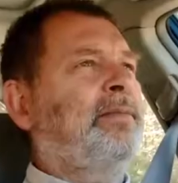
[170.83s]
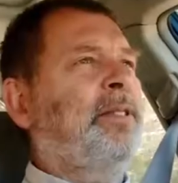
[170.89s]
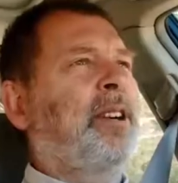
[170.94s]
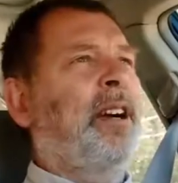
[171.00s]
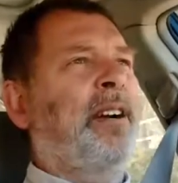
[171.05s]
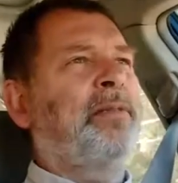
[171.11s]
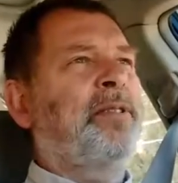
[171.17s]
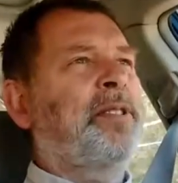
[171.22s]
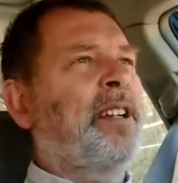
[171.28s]

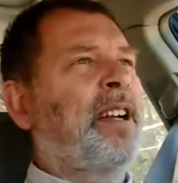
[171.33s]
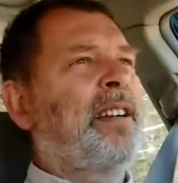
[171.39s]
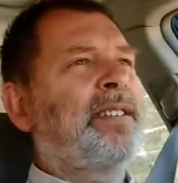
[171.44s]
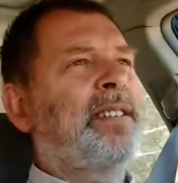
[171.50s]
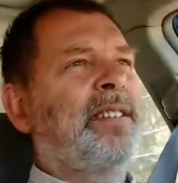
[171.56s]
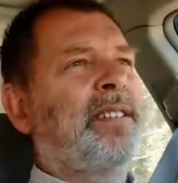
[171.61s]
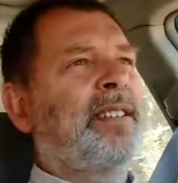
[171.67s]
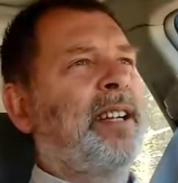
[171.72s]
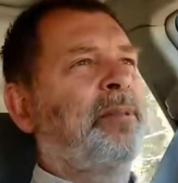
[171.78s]
driver's
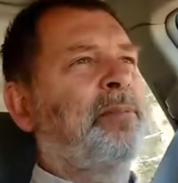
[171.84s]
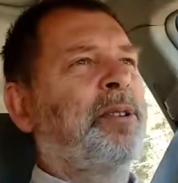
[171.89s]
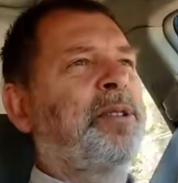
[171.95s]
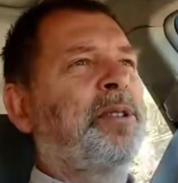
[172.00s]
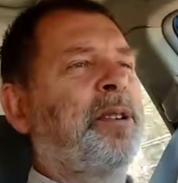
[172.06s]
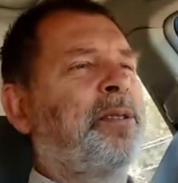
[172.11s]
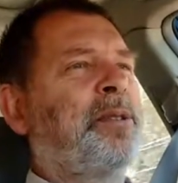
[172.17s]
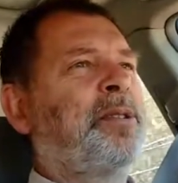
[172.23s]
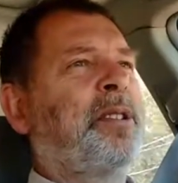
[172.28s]
license number,
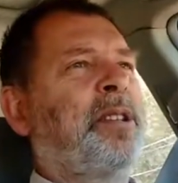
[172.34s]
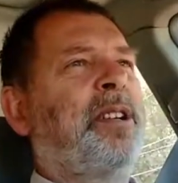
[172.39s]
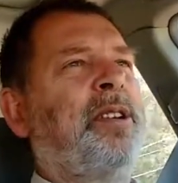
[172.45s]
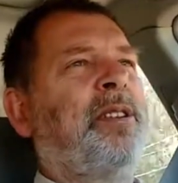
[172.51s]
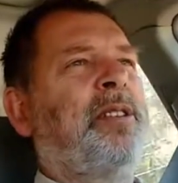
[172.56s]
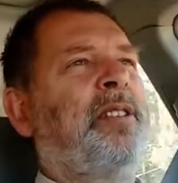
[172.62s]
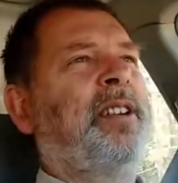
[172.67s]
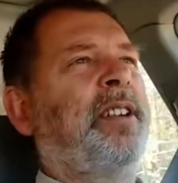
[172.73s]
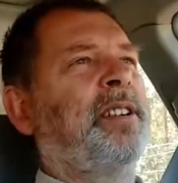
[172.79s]
social
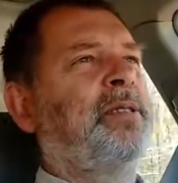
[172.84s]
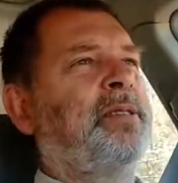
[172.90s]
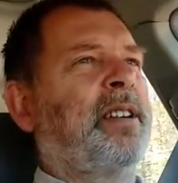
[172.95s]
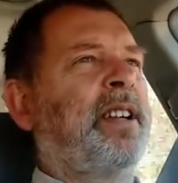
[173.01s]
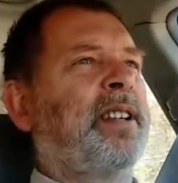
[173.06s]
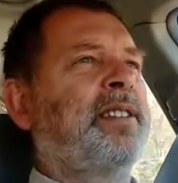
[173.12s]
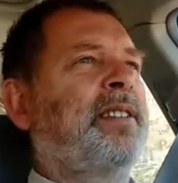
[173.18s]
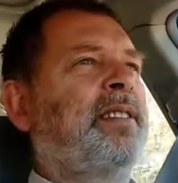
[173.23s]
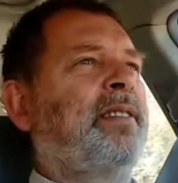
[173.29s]
security
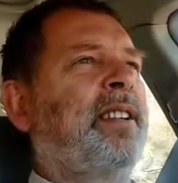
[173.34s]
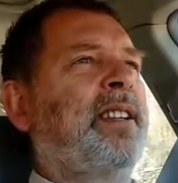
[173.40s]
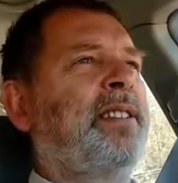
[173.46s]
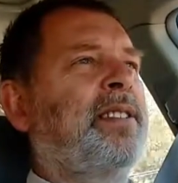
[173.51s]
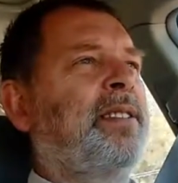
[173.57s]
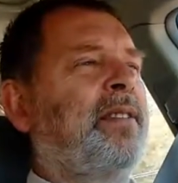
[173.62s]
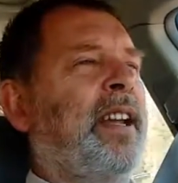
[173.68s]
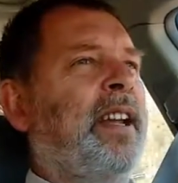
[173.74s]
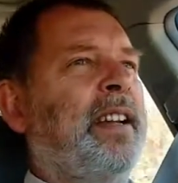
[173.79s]
address,
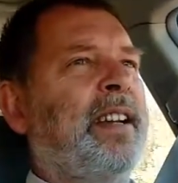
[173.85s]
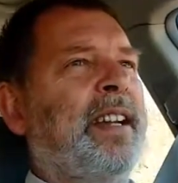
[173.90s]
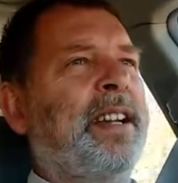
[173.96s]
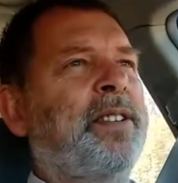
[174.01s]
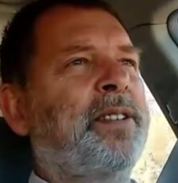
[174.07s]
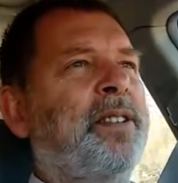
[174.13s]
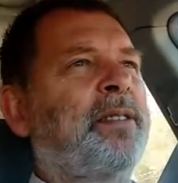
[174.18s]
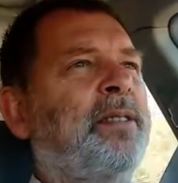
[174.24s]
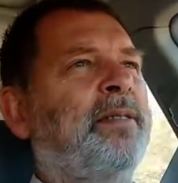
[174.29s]
things of that
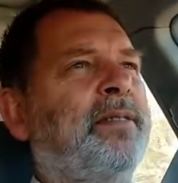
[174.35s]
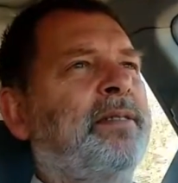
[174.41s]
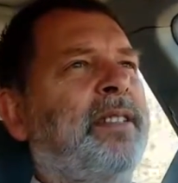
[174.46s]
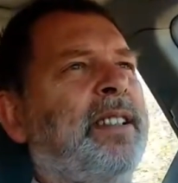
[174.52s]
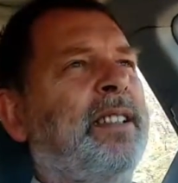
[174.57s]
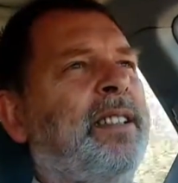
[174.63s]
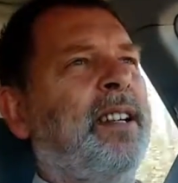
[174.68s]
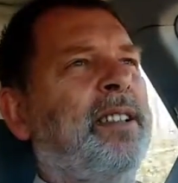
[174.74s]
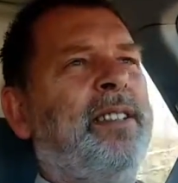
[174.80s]
nature.
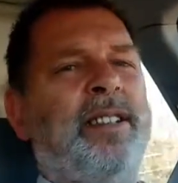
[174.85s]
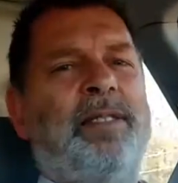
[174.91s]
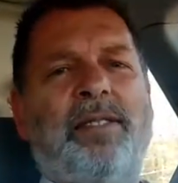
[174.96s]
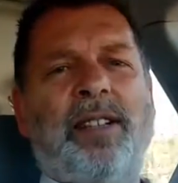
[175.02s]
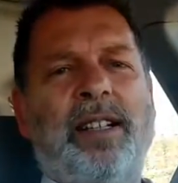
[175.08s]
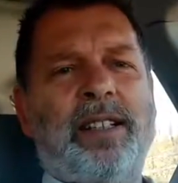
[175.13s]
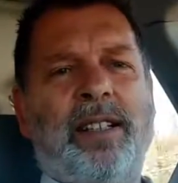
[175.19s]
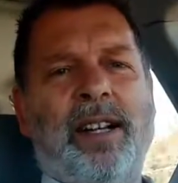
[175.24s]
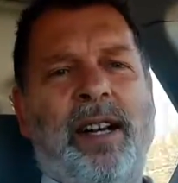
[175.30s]
Nothing
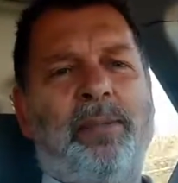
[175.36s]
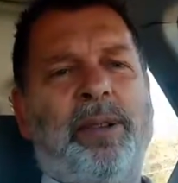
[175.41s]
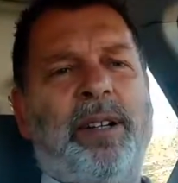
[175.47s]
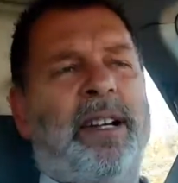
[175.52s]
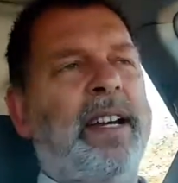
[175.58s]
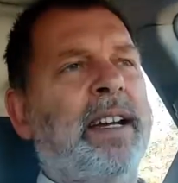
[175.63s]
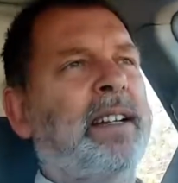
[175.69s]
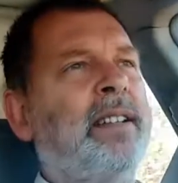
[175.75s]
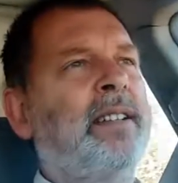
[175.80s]
really
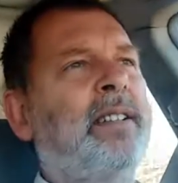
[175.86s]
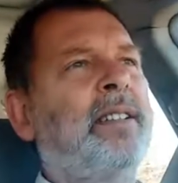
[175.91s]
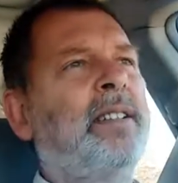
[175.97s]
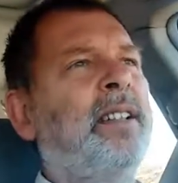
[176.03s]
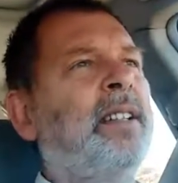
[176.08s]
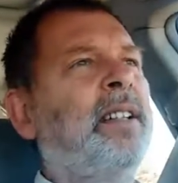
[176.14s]
complicated.